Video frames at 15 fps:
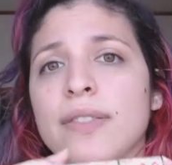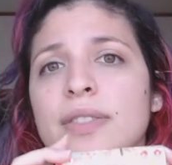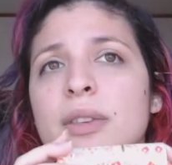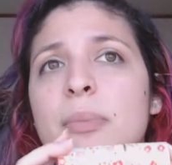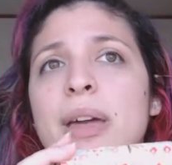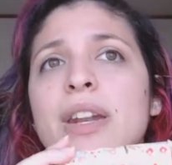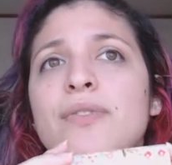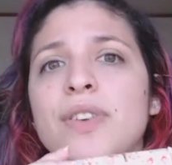And
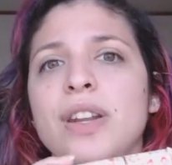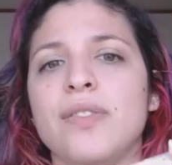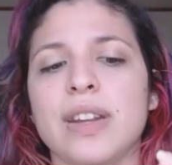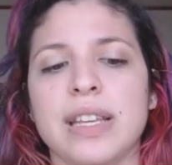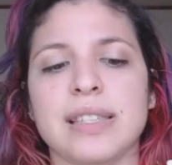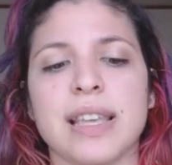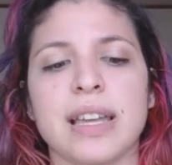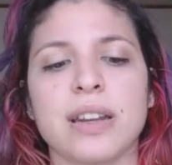the benefit of
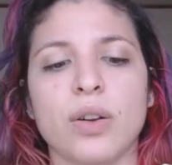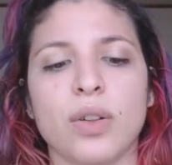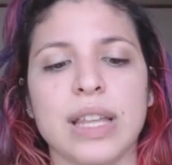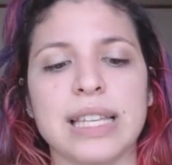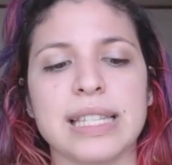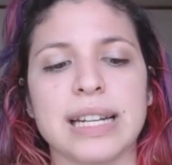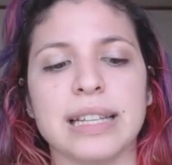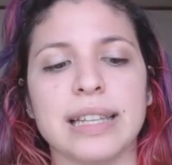it is that not
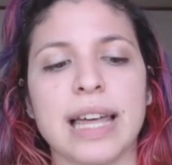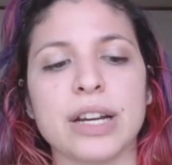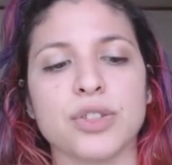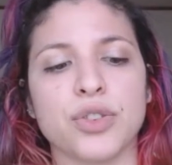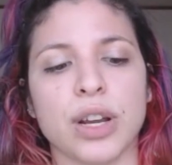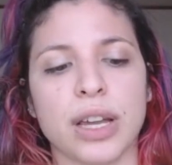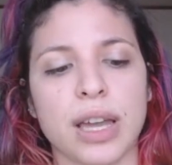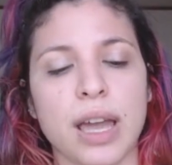only is it
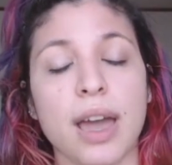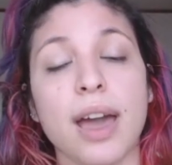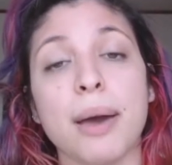electric